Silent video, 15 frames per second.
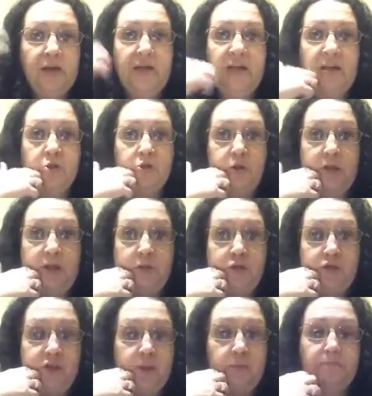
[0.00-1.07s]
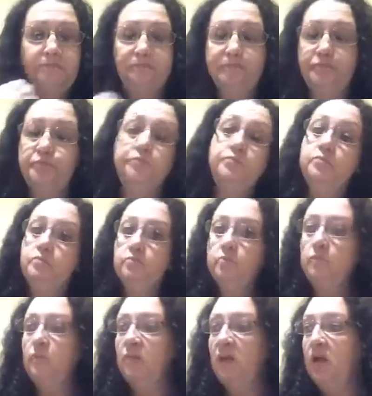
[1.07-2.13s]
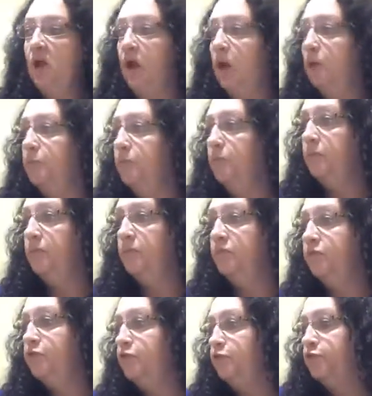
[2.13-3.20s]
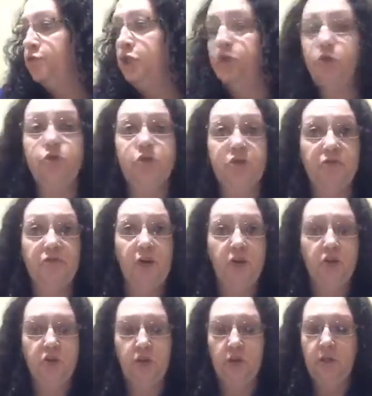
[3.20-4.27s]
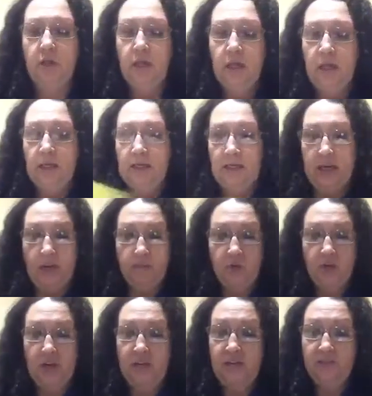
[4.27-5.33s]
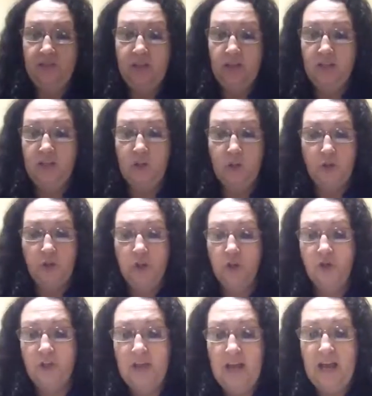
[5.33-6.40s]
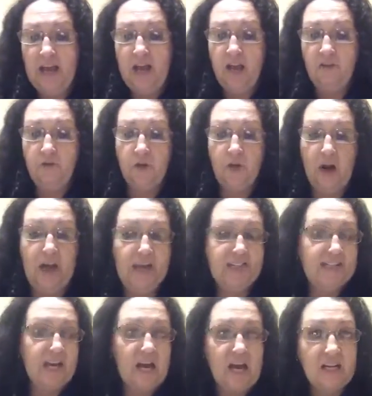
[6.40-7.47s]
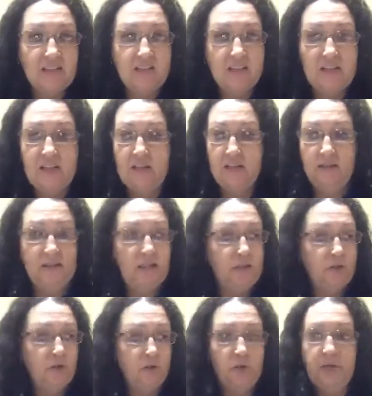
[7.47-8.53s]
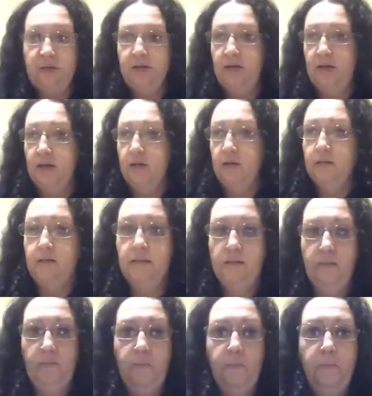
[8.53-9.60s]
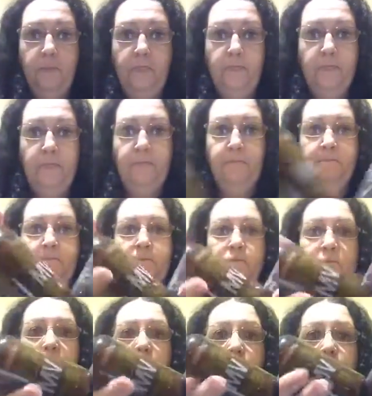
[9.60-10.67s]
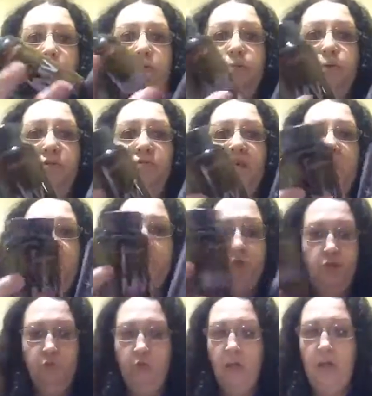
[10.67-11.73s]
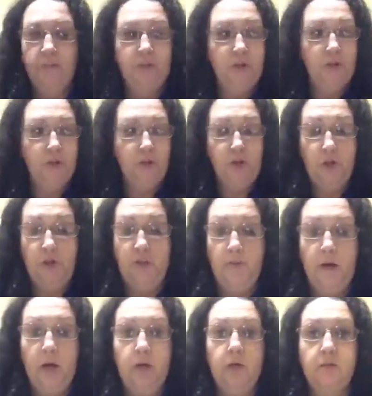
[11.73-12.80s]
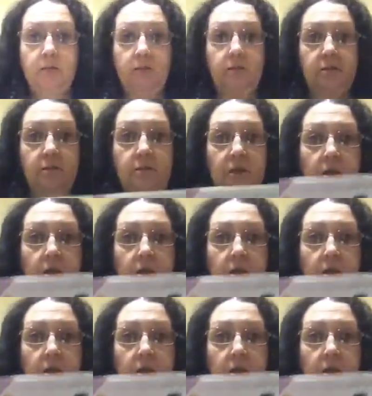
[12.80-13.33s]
natural energy to use to function. Now, I'm trying to think, so you're going to have your antioxidant. These three things are going to provide you, well, I'm just going to show you the box because instead of